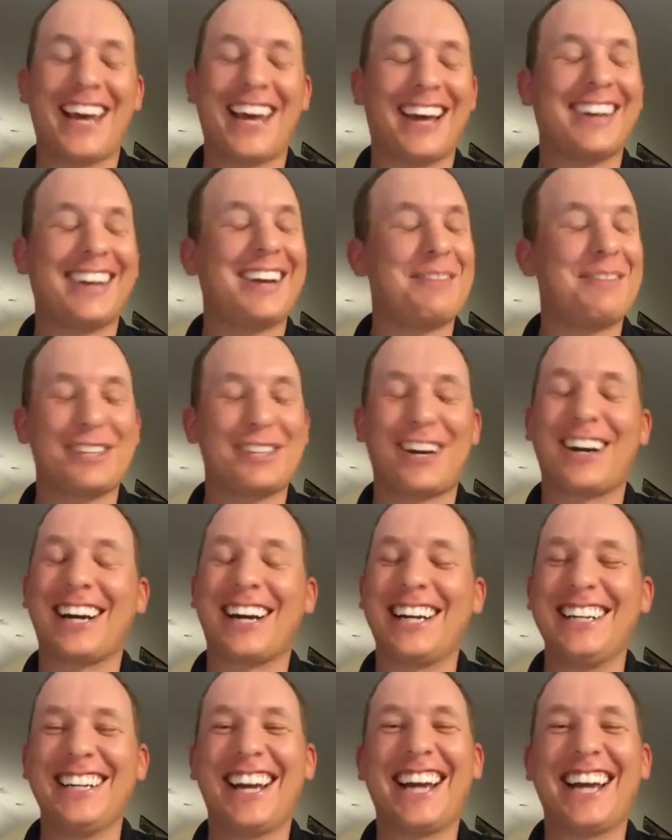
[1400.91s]
Yeah, I'm
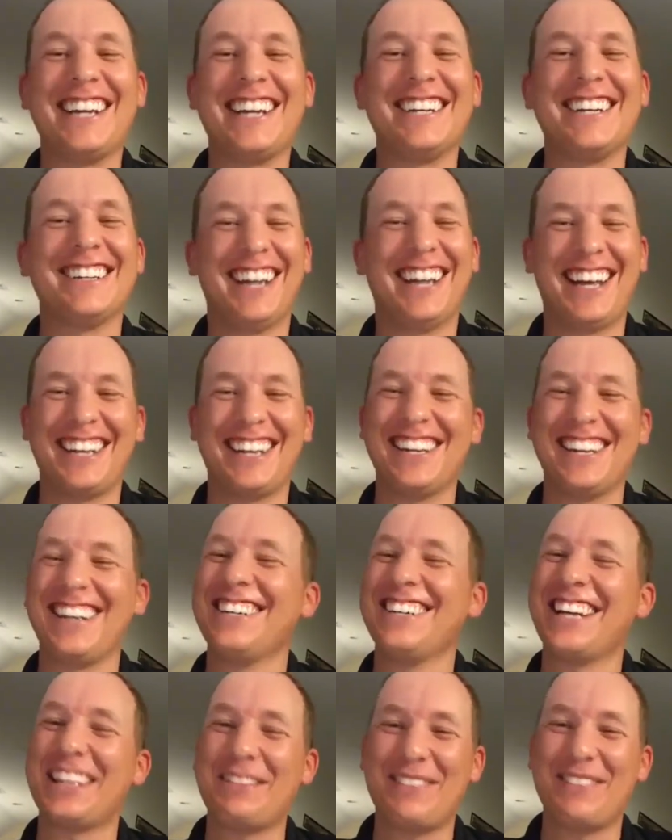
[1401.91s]
sorry. I know
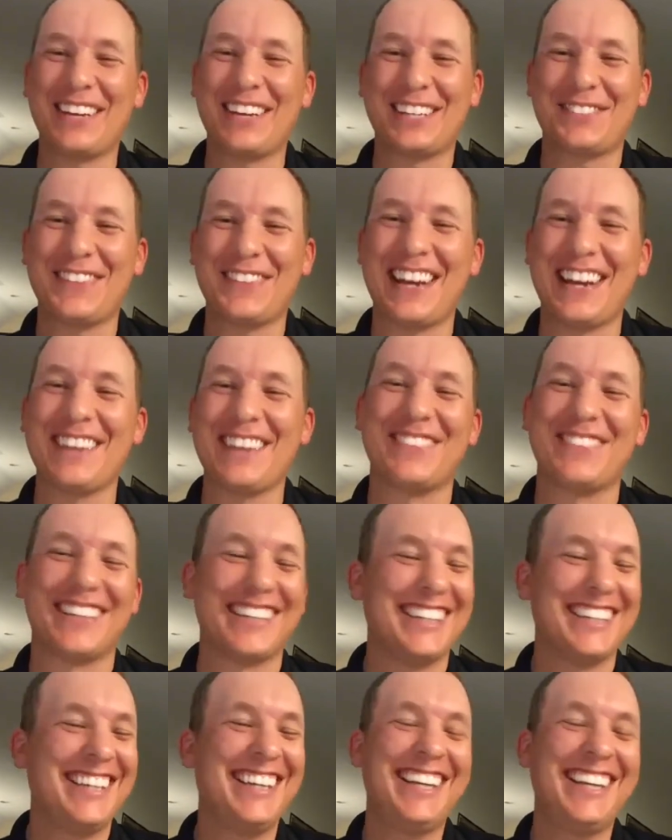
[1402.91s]
you're not the biggest fan,
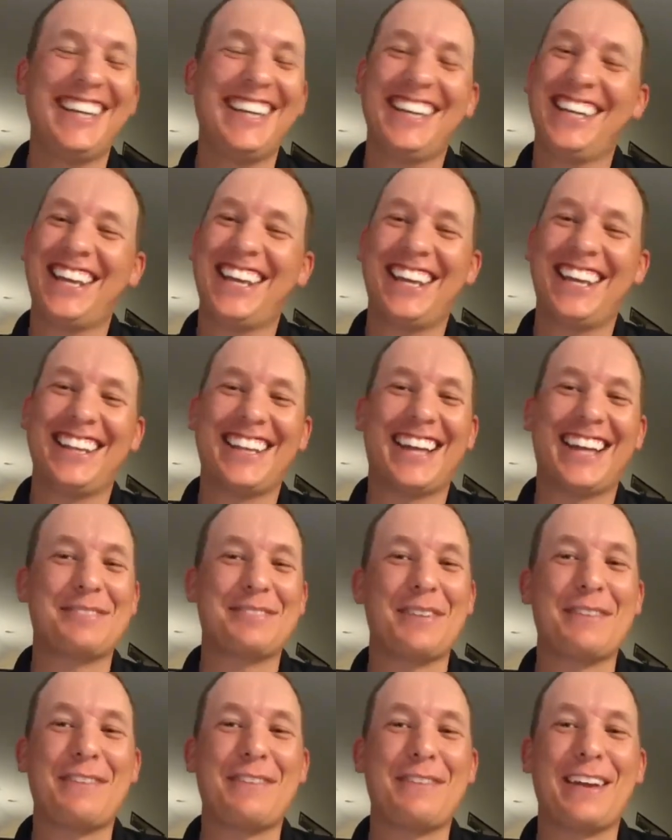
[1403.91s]
but
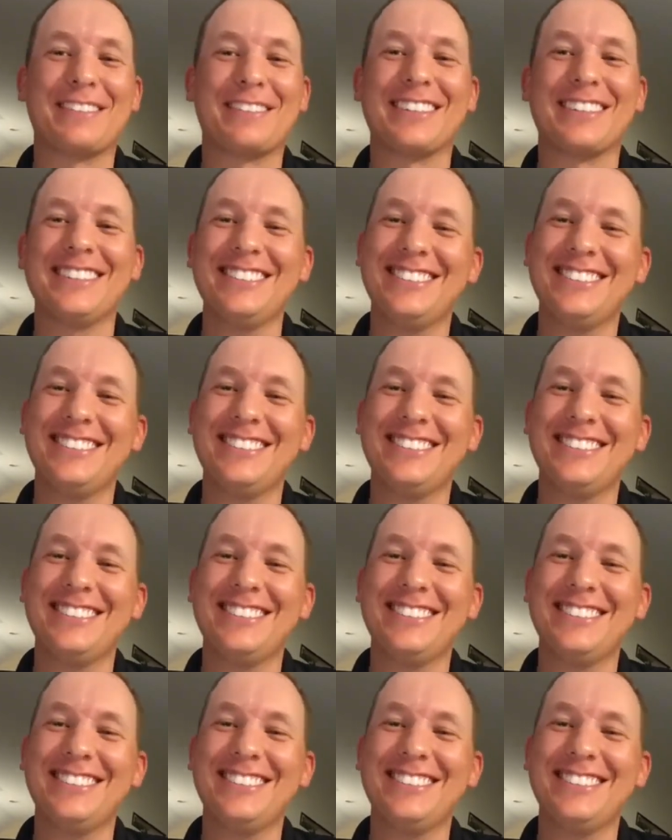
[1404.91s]
that's my favorite.